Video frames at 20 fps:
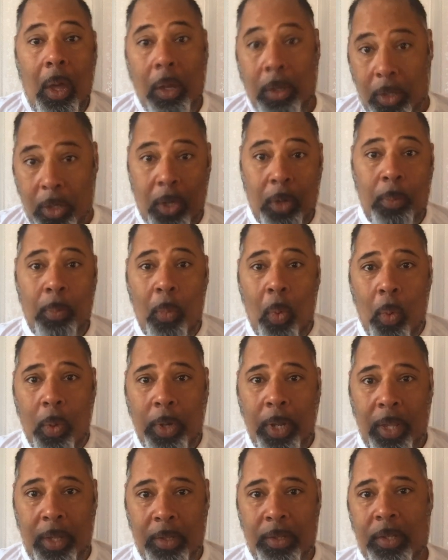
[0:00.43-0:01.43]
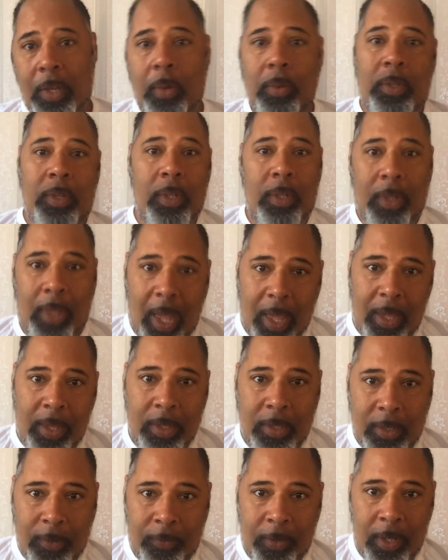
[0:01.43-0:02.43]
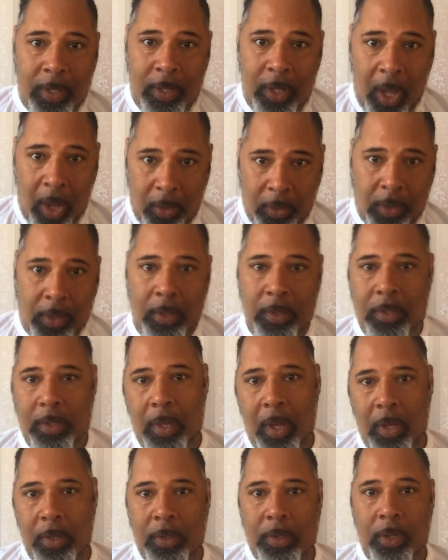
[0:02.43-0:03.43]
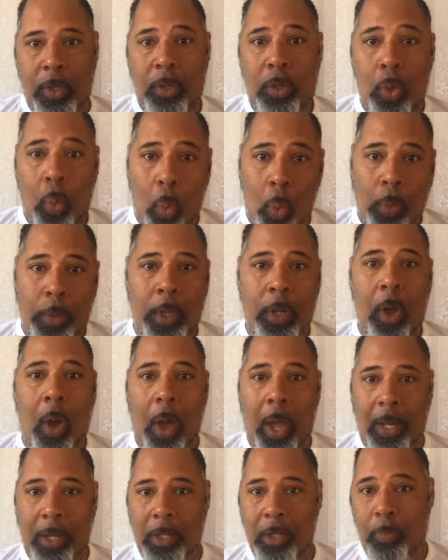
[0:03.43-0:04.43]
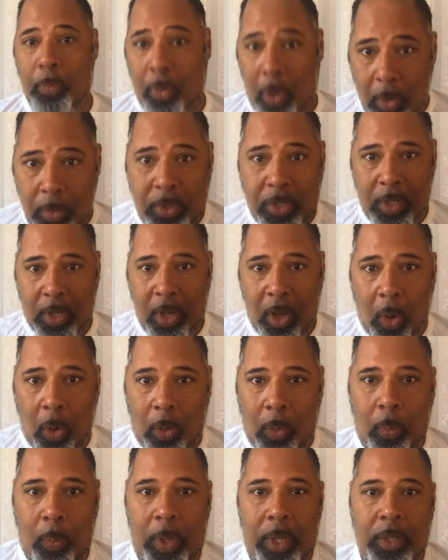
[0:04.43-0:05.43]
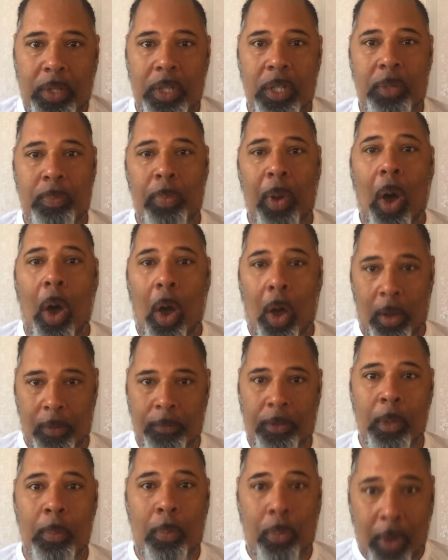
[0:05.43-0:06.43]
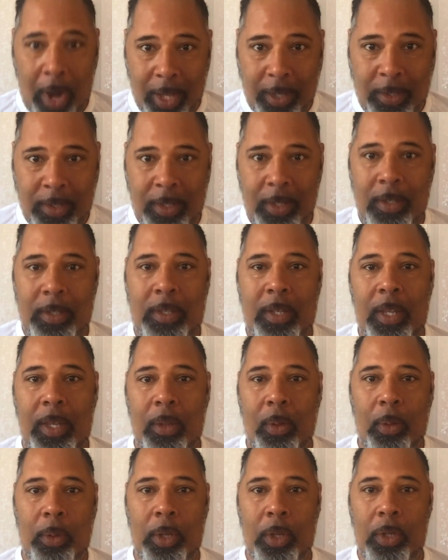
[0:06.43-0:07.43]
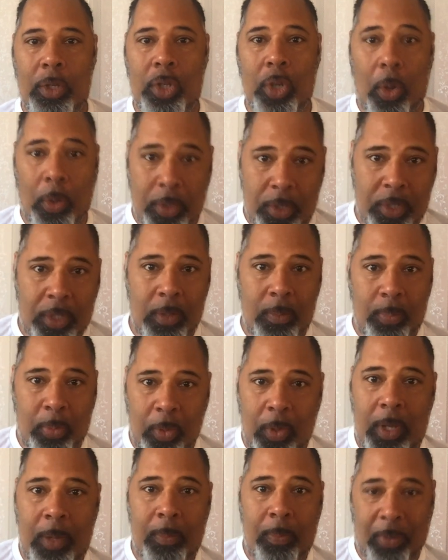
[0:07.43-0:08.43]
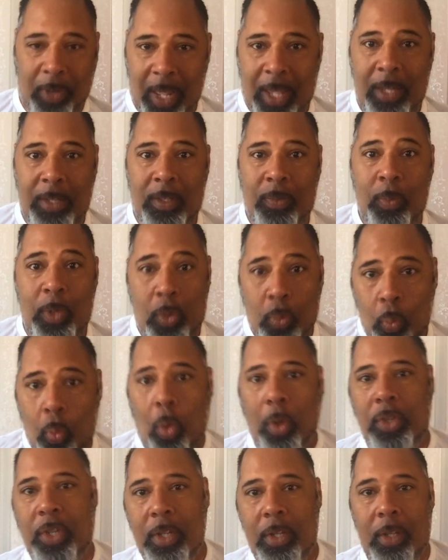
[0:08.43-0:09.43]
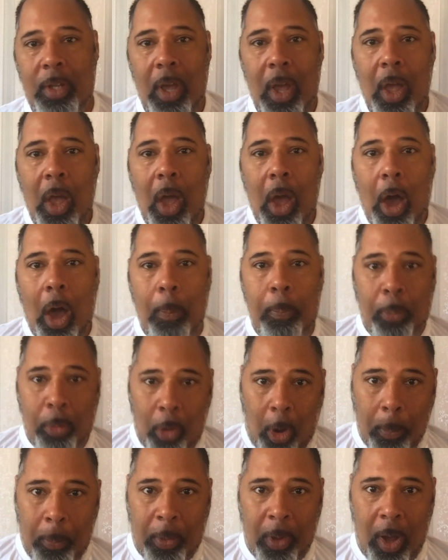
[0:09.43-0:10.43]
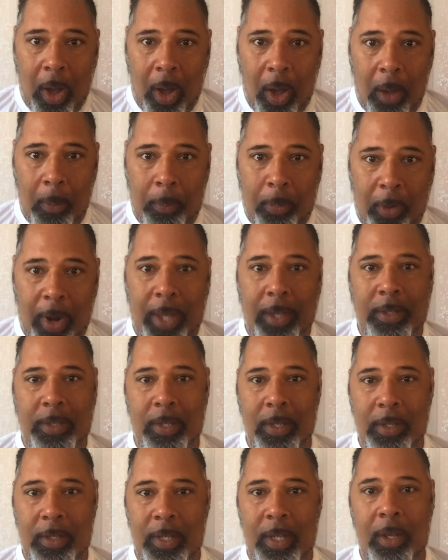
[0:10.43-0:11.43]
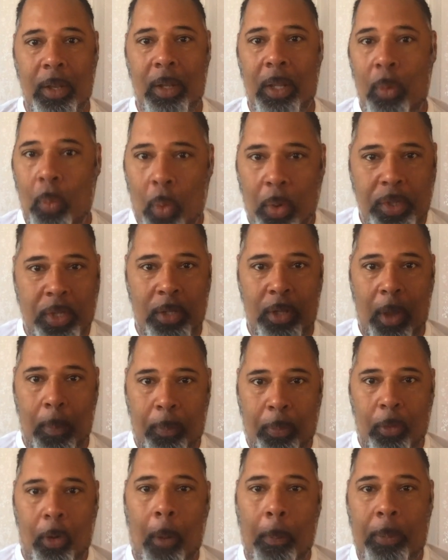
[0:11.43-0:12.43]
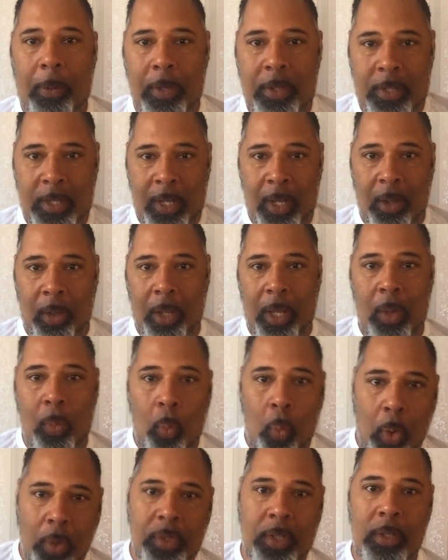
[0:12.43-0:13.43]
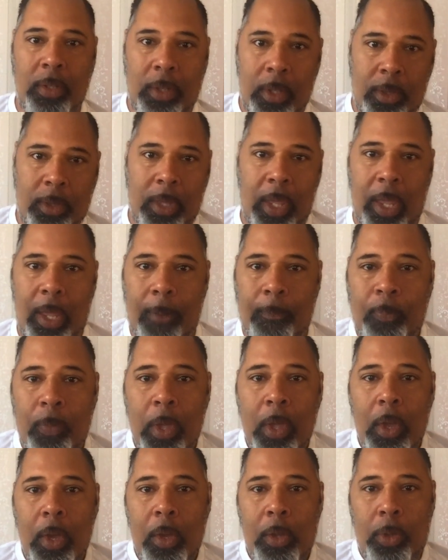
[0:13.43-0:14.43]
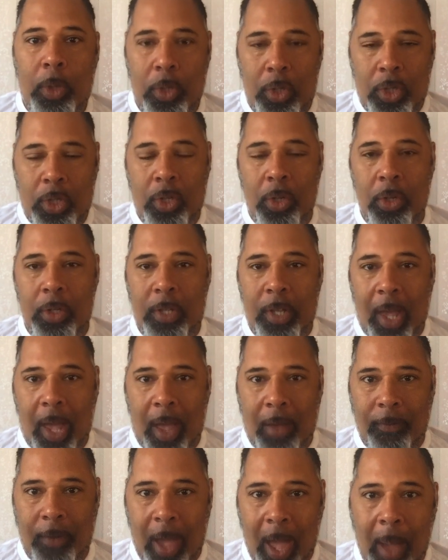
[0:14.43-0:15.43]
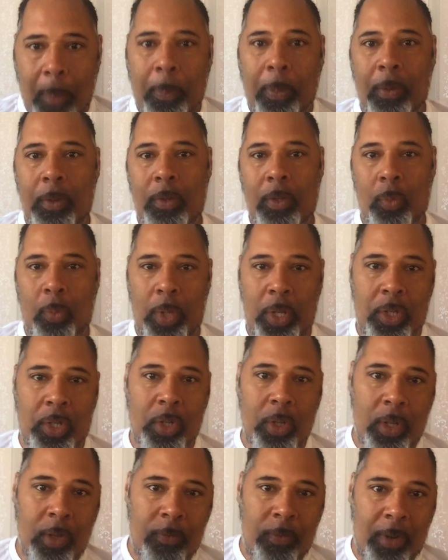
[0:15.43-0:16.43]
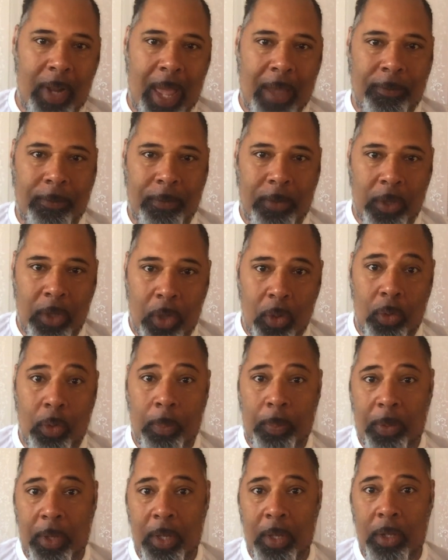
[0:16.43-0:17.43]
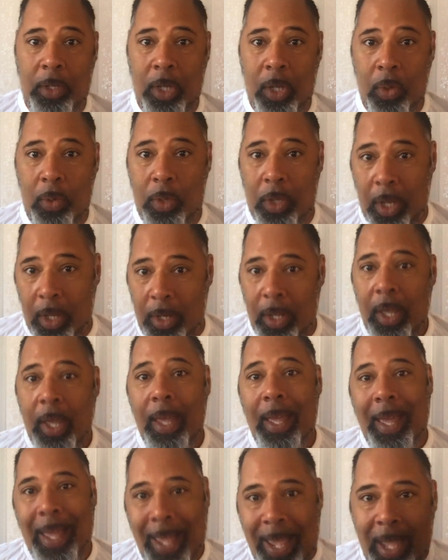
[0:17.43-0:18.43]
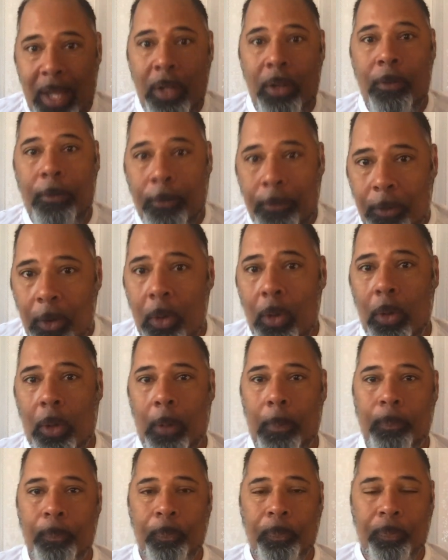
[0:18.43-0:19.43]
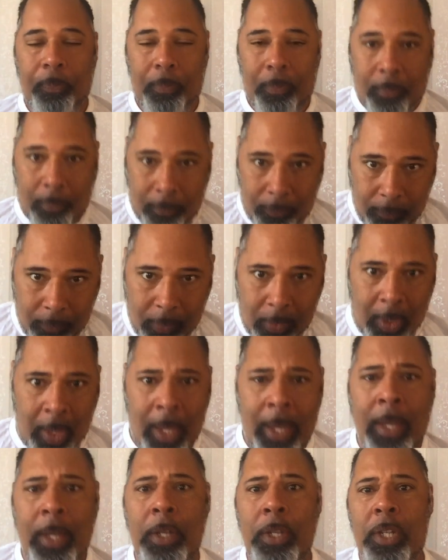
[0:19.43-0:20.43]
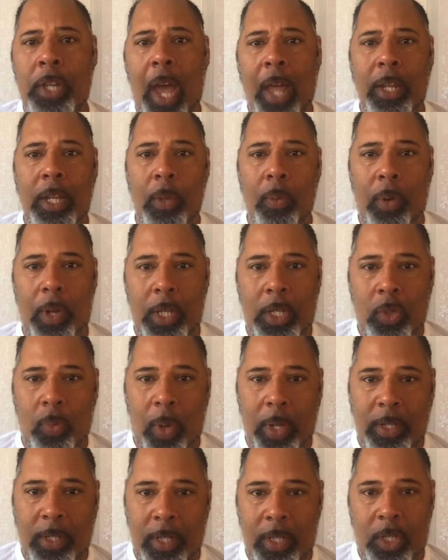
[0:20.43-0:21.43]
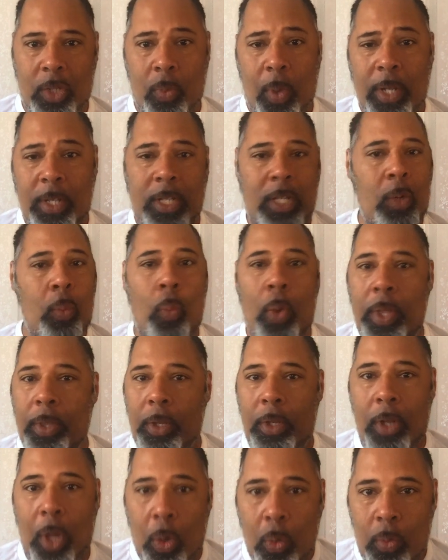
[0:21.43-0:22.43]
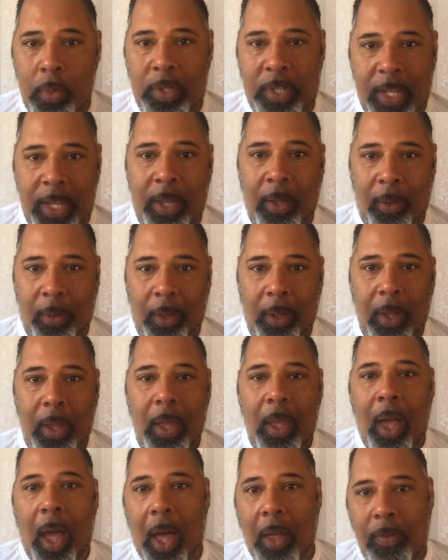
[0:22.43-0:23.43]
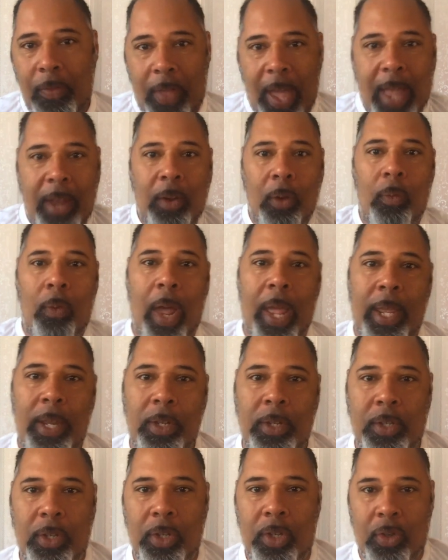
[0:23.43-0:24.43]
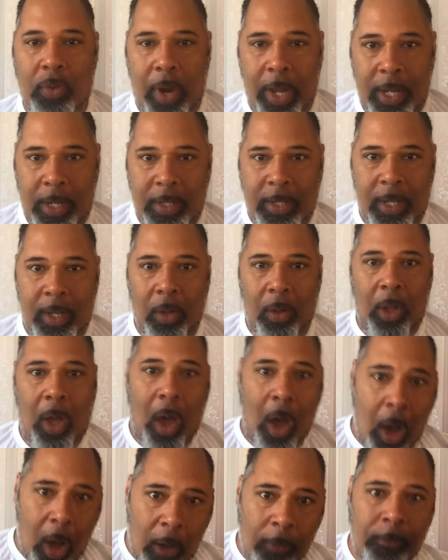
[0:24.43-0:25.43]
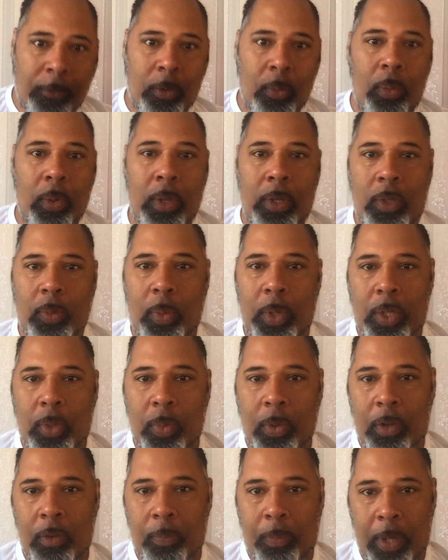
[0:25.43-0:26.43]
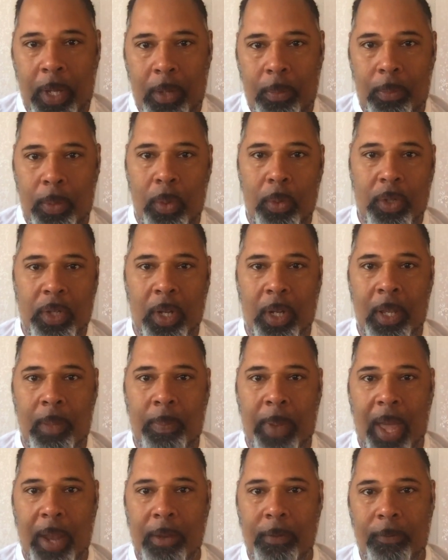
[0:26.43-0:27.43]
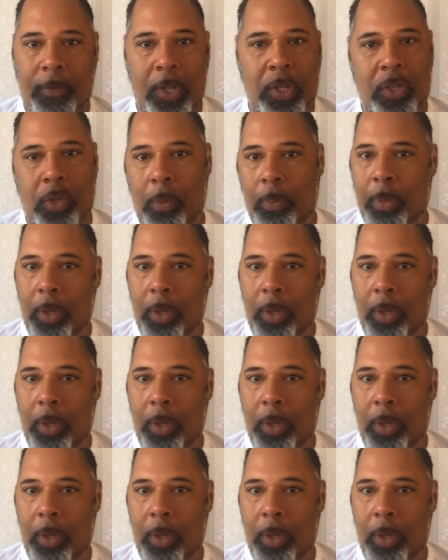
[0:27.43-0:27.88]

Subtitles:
Good morning. So today's video concerns the Northern Ireland Protocol, which is part of the Brexit deal that Johnson put in place, which wasn't a proper Brexit deal. It wasn't a proper deal. It wasn't the thing that should have happened. We should have left the European Union in full in January 2020 with no deal, and then arranged a trade deal afterwards, which would have been mutually beneficial.